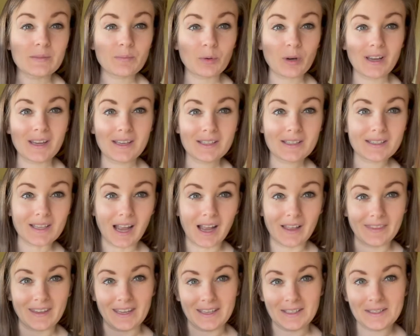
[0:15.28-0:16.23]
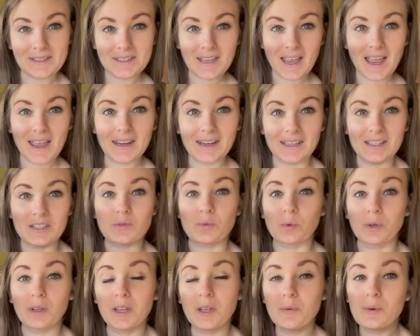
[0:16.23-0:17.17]
brace on the inside is
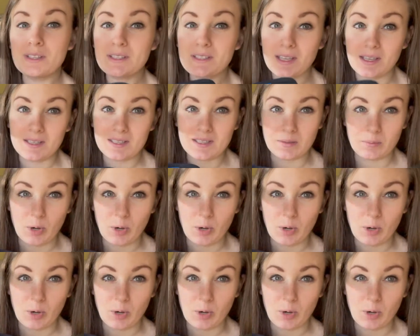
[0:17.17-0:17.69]
really what sets